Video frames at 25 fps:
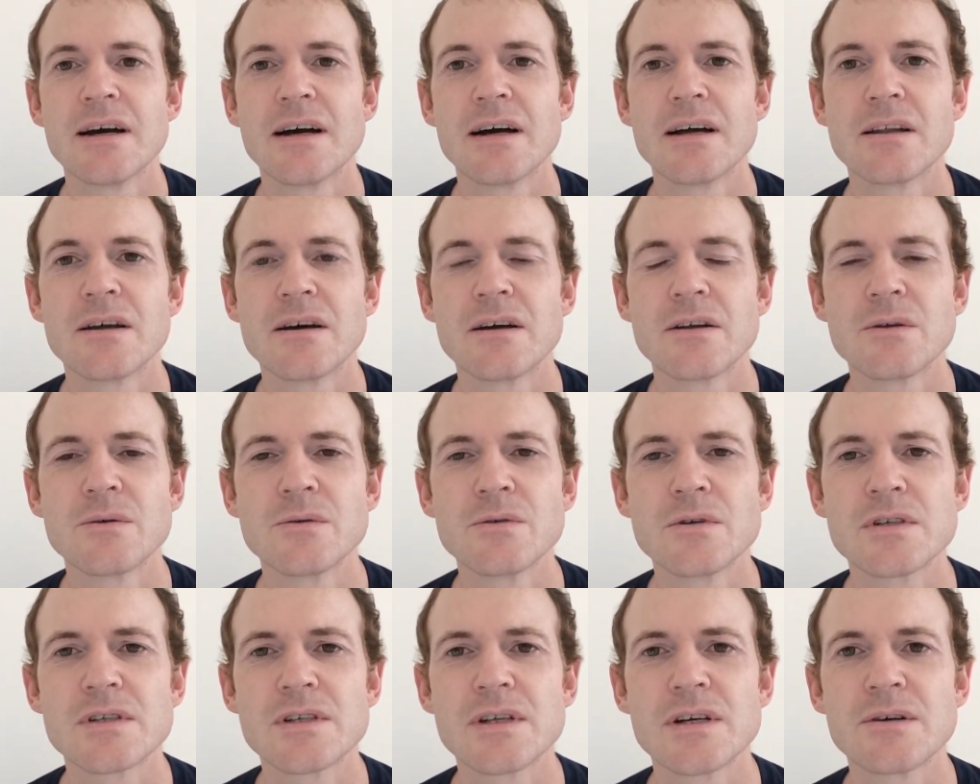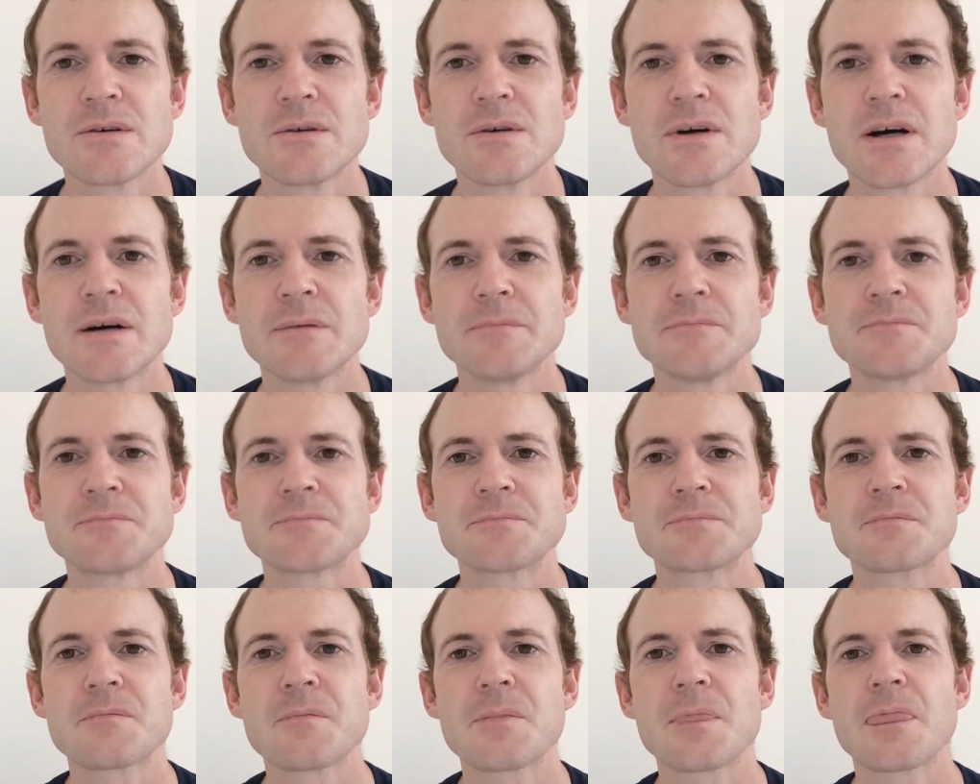And also,
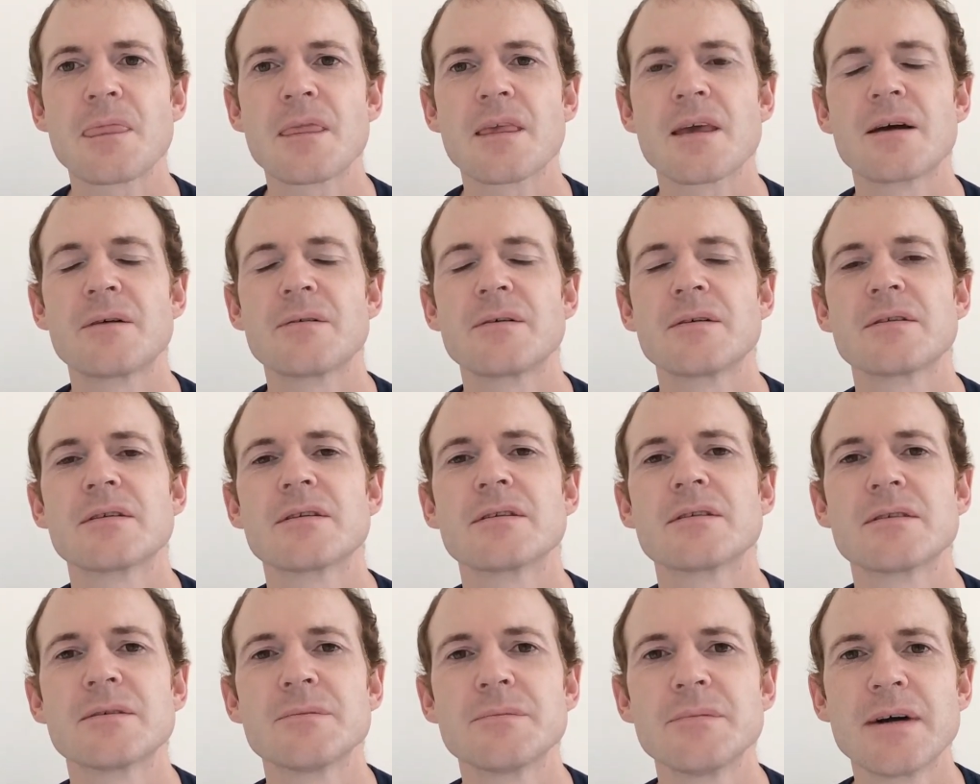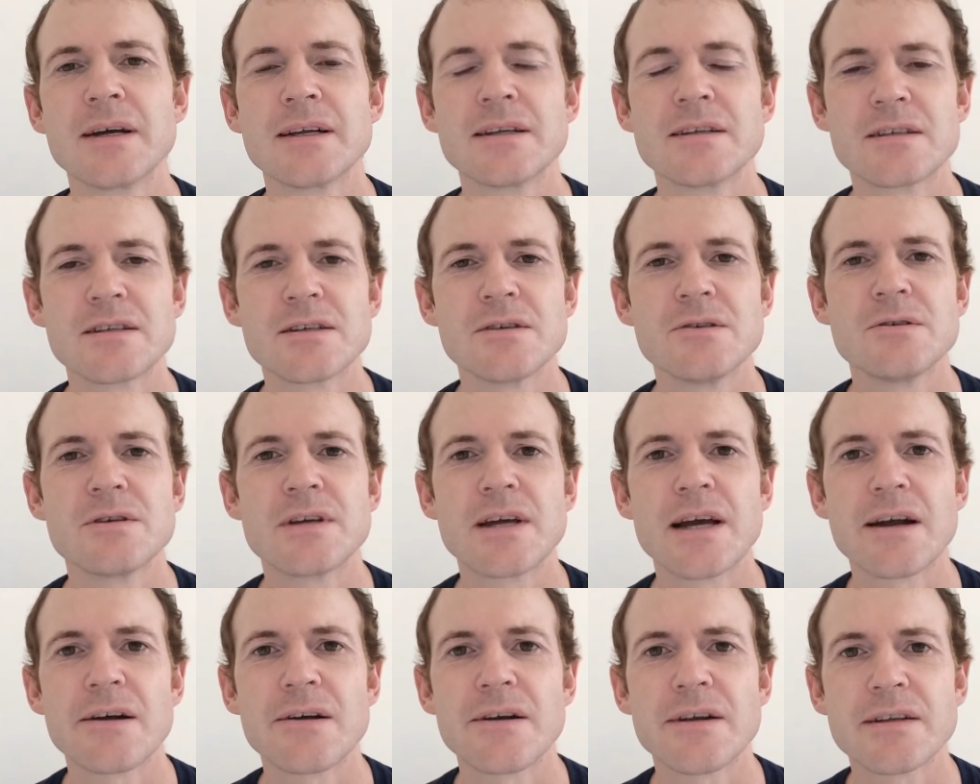the main two
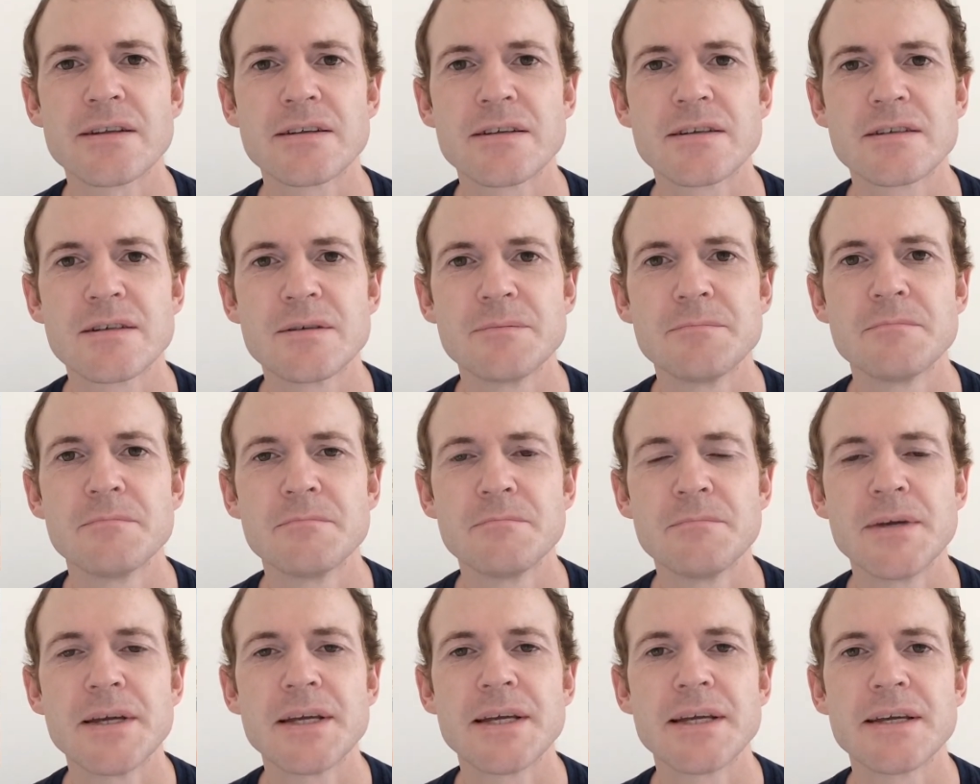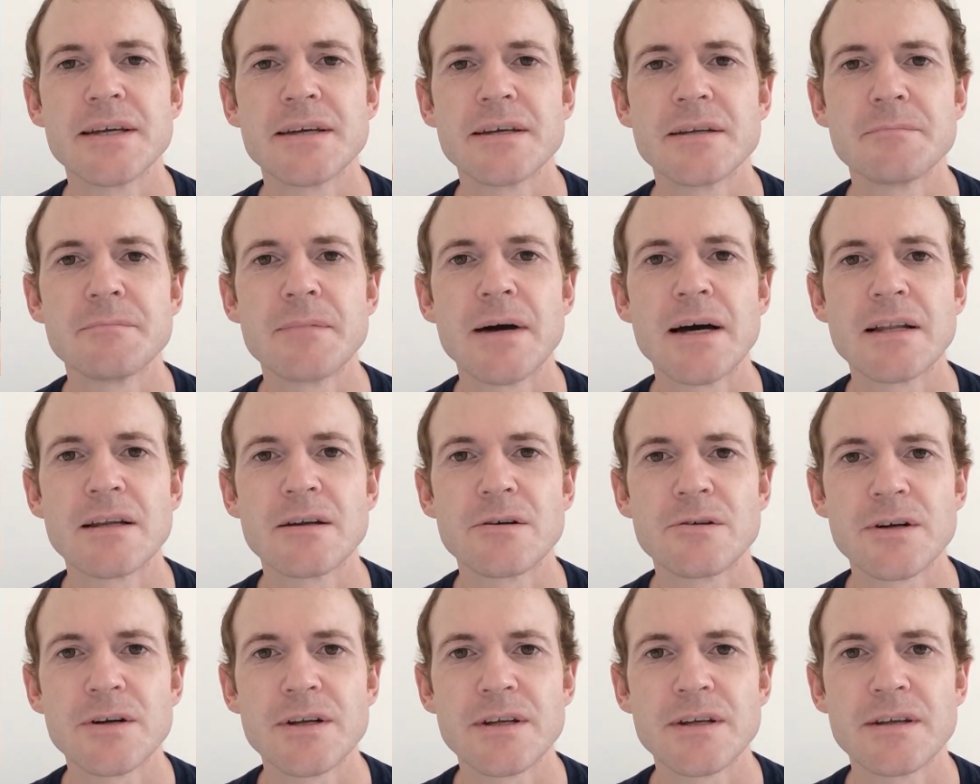characters are Mickey and
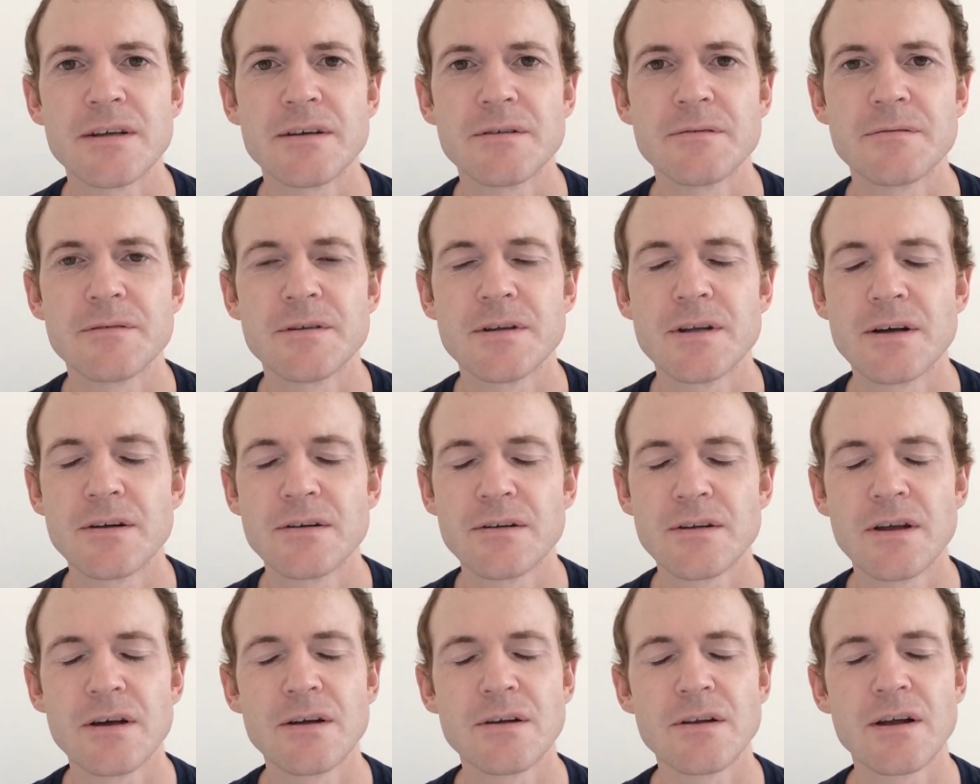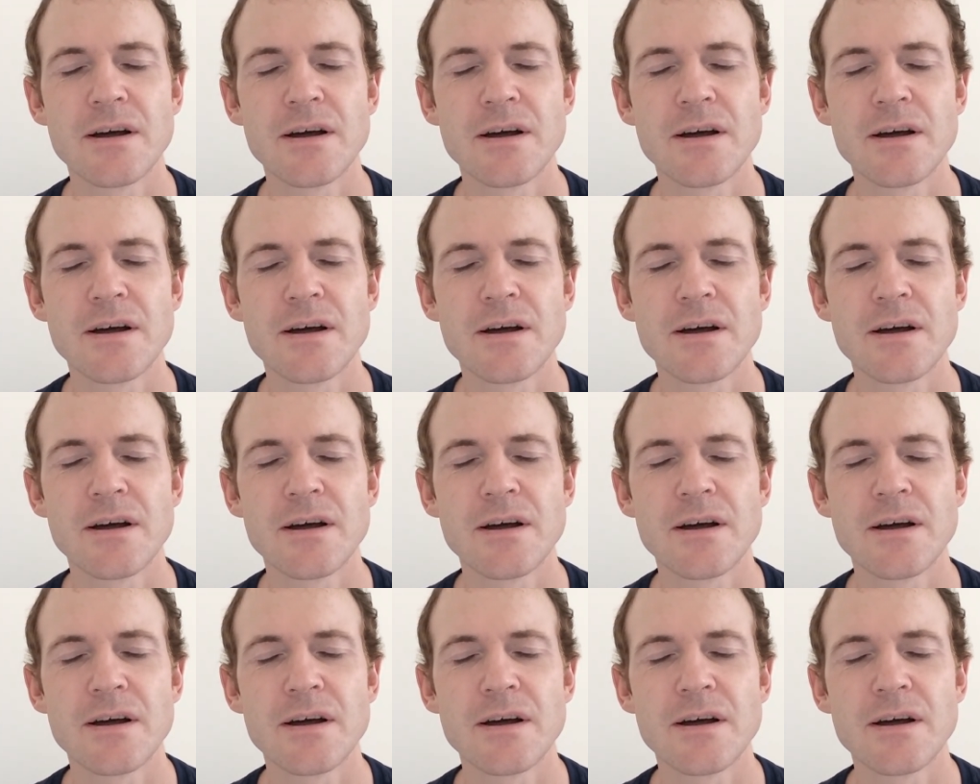Mallory, if you don't know.